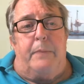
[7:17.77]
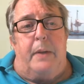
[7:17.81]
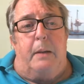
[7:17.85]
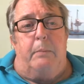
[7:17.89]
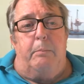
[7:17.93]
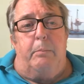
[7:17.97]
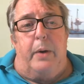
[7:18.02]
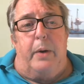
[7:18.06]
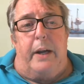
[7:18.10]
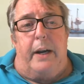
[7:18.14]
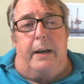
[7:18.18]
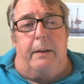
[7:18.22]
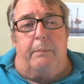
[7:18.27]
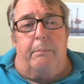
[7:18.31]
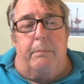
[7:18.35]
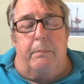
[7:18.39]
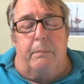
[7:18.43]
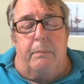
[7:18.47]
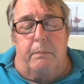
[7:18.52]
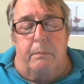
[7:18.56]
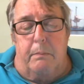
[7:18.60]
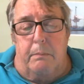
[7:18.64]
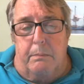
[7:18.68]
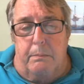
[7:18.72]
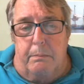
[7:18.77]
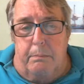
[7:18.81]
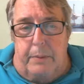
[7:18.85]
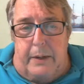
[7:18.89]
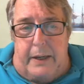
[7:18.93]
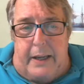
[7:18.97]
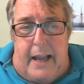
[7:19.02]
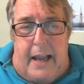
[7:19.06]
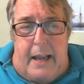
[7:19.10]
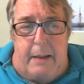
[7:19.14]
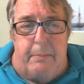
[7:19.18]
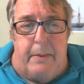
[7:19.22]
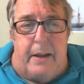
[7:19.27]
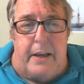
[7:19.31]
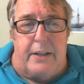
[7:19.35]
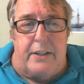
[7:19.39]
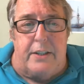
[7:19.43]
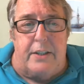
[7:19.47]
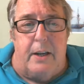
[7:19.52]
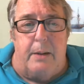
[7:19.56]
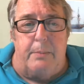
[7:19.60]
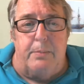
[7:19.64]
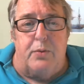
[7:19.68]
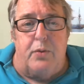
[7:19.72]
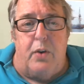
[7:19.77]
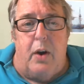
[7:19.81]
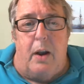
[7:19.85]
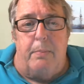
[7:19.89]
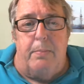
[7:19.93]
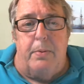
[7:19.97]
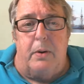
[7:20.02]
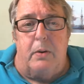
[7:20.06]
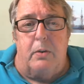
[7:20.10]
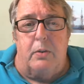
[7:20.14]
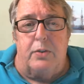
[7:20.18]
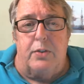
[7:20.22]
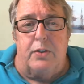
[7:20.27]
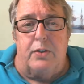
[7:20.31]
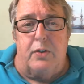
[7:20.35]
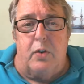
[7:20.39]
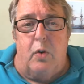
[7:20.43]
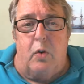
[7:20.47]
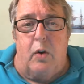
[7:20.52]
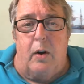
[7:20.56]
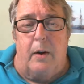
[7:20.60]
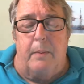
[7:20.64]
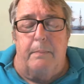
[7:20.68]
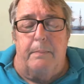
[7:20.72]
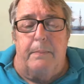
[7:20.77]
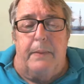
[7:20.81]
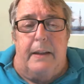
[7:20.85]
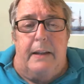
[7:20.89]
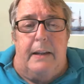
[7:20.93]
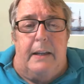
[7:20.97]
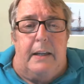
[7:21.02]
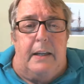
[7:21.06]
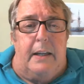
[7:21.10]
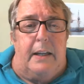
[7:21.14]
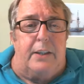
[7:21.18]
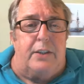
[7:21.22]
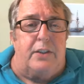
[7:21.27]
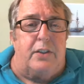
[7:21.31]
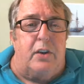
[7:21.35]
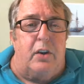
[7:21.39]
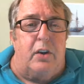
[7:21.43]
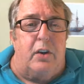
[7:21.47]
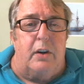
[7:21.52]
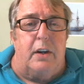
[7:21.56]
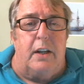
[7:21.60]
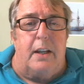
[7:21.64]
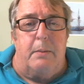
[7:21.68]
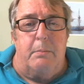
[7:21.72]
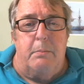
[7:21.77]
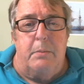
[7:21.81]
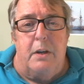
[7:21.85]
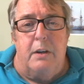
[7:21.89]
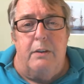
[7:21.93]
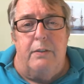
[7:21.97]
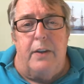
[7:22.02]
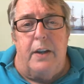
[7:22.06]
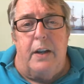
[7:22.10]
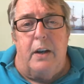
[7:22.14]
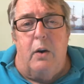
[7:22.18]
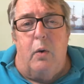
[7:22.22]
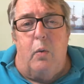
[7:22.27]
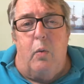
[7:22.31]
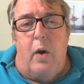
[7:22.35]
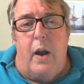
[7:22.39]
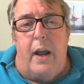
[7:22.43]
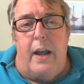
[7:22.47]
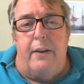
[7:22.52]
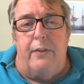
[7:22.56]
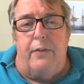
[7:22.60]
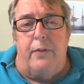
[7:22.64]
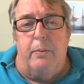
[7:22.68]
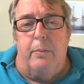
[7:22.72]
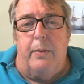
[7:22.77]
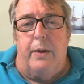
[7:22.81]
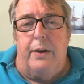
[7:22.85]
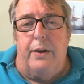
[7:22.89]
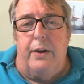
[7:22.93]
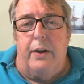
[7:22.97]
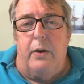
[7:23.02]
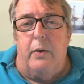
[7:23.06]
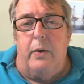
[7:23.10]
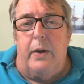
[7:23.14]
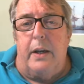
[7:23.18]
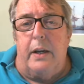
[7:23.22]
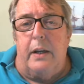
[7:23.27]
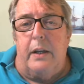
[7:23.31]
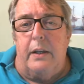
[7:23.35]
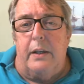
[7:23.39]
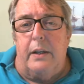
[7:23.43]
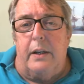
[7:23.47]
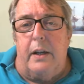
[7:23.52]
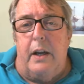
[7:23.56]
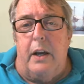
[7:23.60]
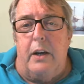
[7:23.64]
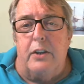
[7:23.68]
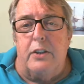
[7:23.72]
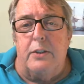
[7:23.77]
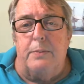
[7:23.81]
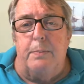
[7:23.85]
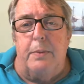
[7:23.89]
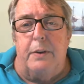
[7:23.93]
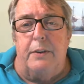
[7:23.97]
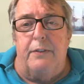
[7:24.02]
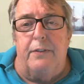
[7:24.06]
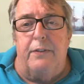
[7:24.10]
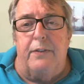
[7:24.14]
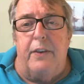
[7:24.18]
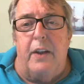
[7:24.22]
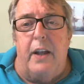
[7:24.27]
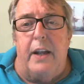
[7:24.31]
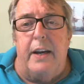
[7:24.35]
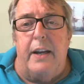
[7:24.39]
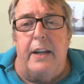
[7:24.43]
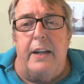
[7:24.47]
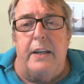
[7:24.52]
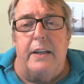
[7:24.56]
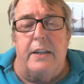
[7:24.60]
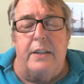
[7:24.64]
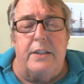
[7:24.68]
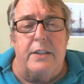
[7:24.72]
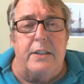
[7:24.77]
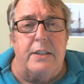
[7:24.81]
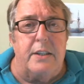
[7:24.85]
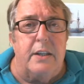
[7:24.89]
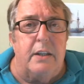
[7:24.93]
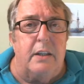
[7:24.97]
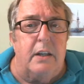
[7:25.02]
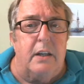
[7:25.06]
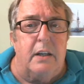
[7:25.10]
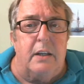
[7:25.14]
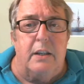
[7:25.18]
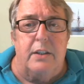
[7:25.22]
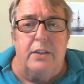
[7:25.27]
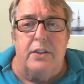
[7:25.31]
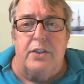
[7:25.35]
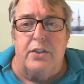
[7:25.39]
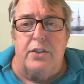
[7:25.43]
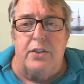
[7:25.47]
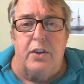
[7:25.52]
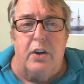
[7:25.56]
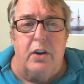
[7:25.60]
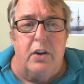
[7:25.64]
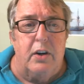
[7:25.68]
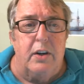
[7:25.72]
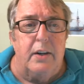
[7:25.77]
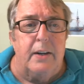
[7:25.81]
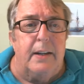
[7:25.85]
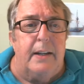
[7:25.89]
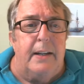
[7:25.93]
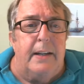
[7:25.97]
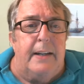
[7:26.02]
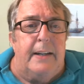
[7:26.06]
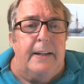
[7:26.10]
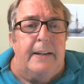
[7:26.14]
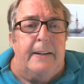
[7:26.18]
But it became a subtropical storm. It's currently moving away from the New England coast, but flooding is still a concern.